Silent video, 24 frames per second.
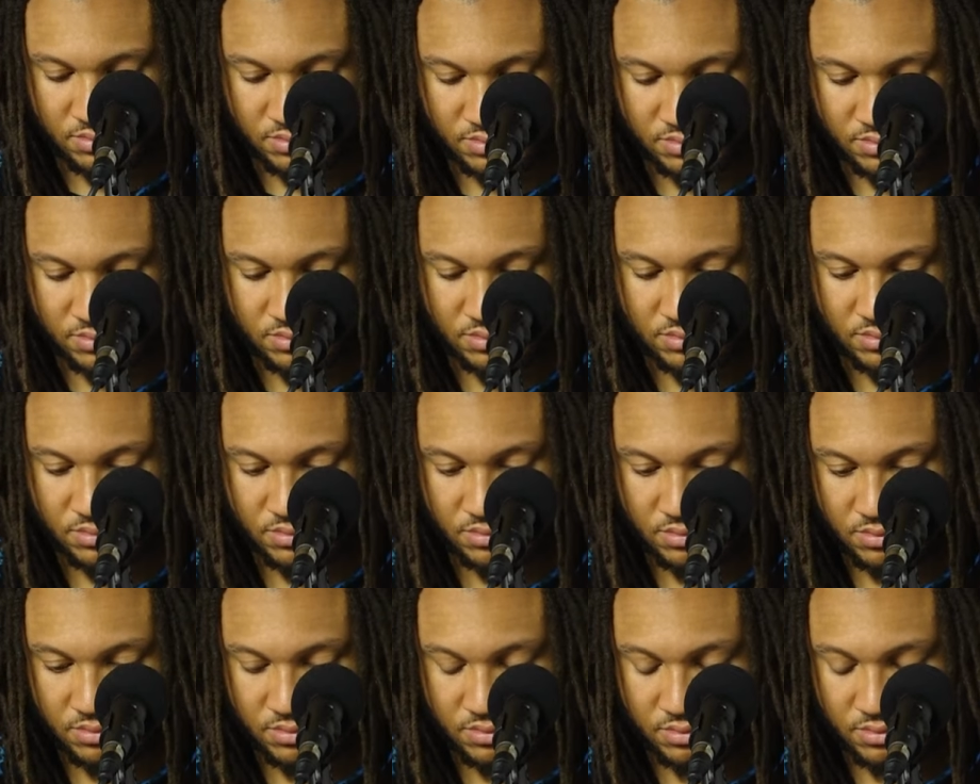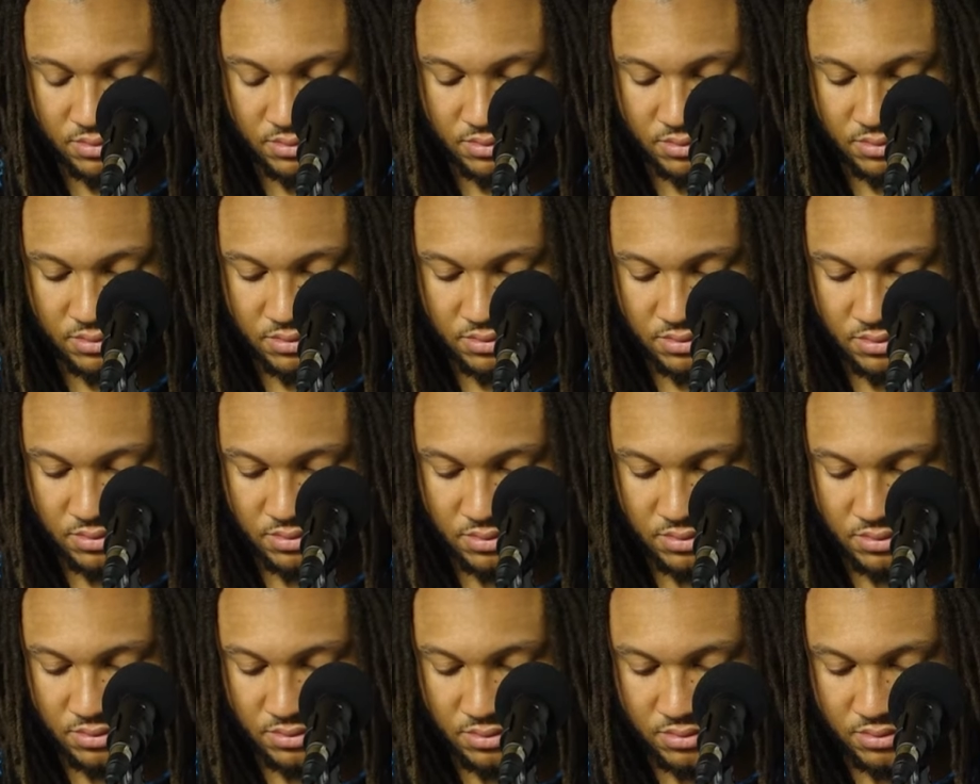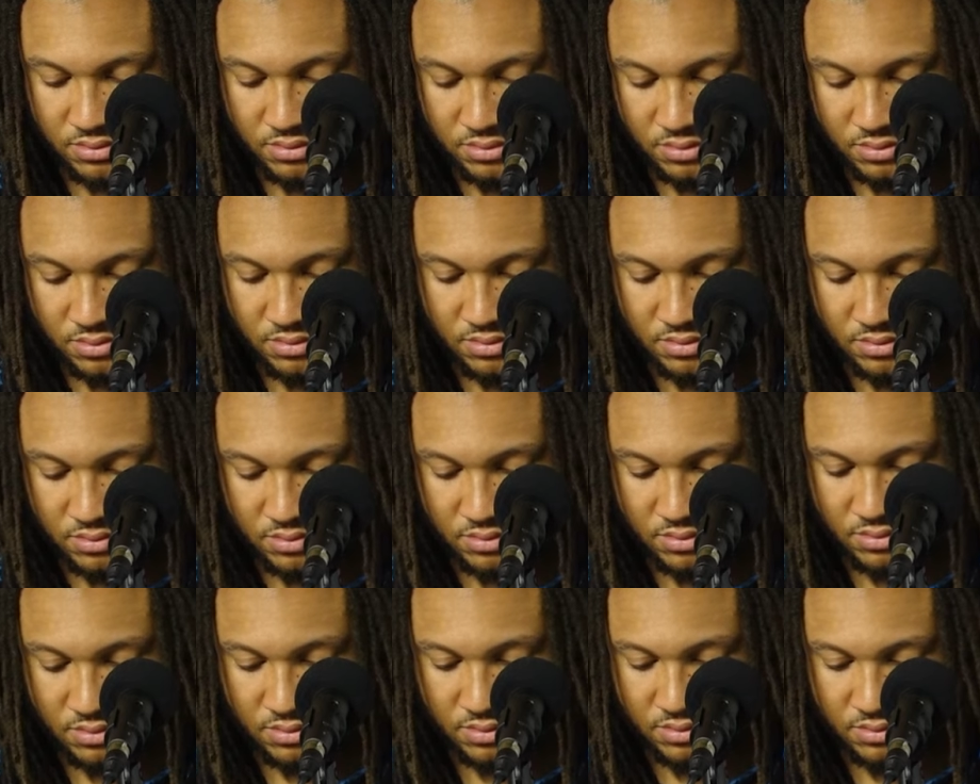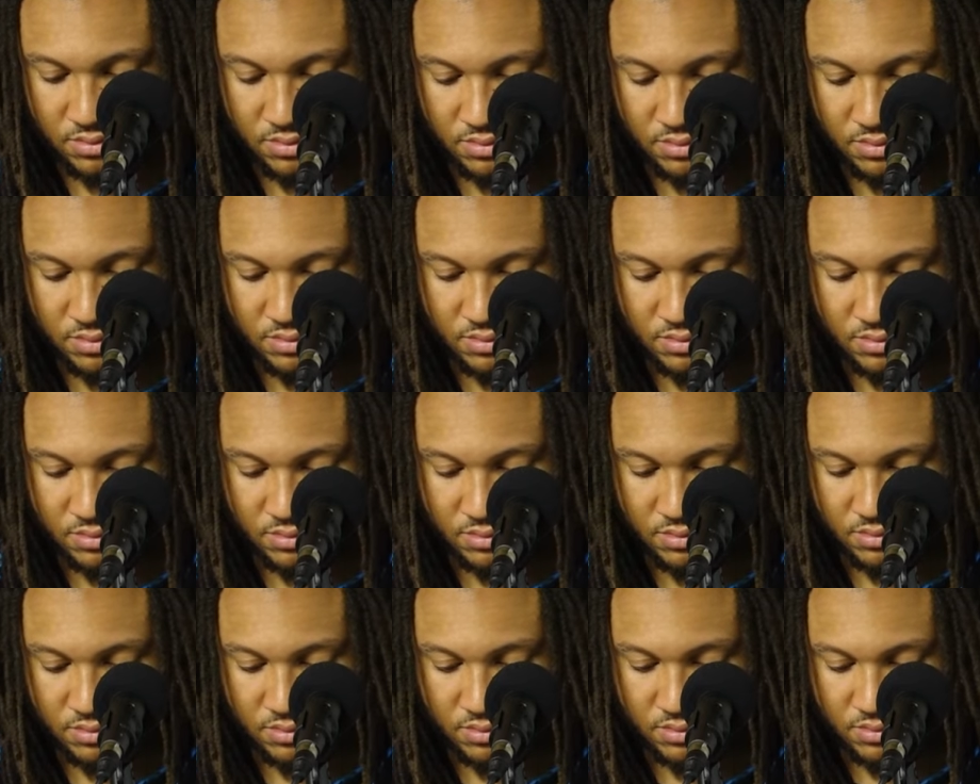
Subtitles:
This person isn't speaking.